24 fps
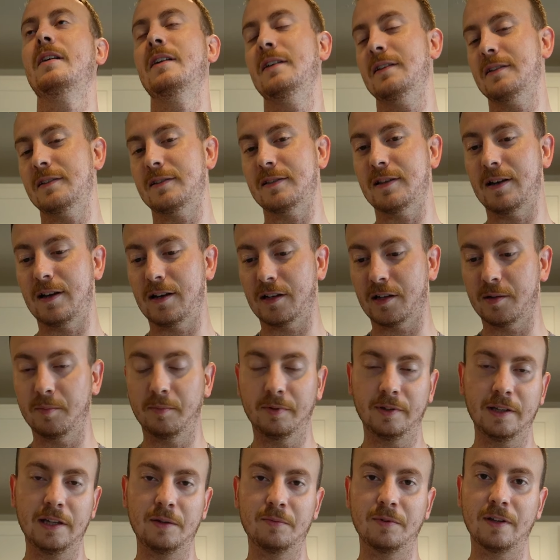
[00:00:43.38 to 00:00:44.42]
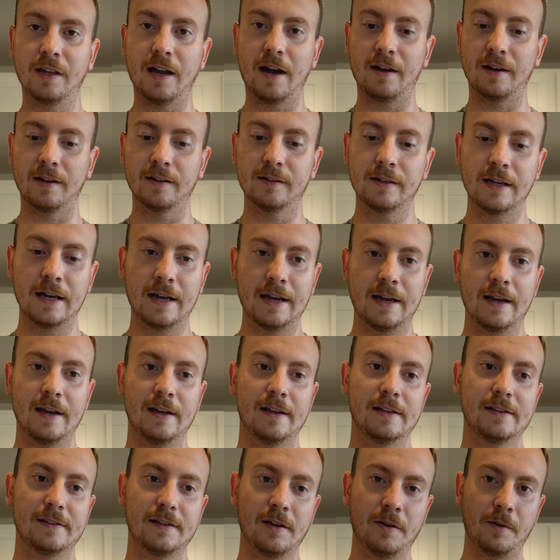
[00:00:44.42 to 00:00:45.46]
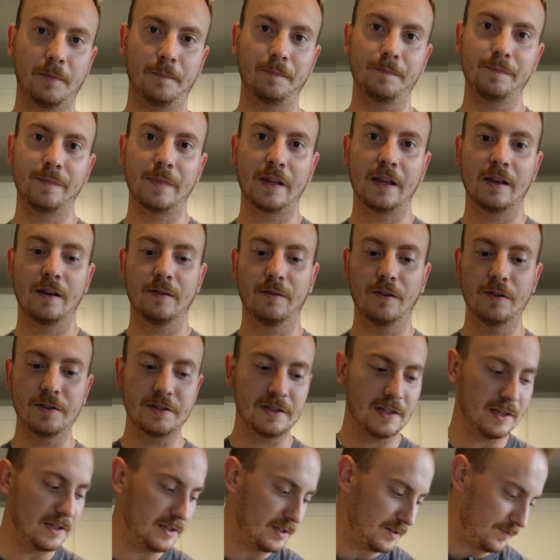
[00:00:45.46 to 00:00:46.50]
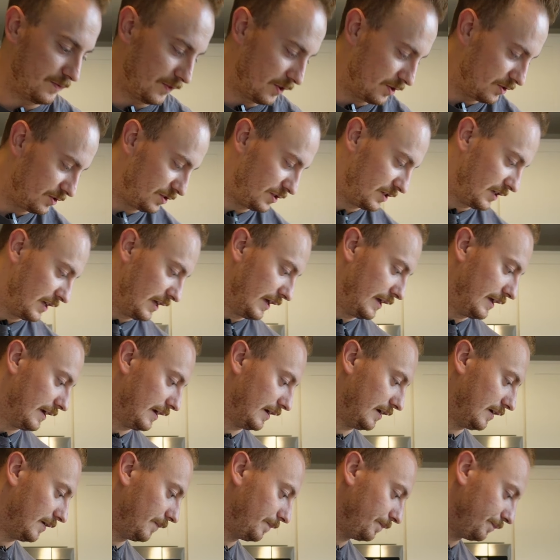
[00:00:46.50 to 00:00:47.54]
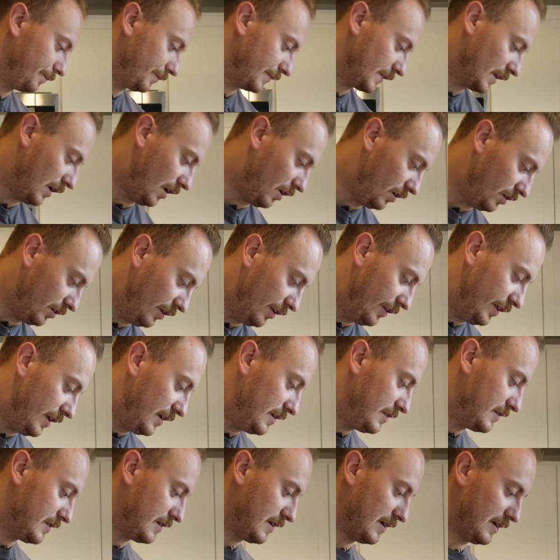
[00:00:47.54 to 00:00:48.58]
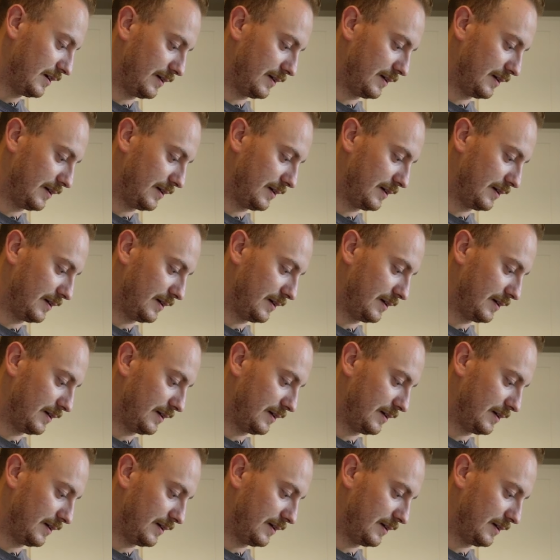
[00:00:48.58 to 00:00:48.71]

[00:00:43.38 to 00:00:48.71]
is complete without it. So first things first, all of these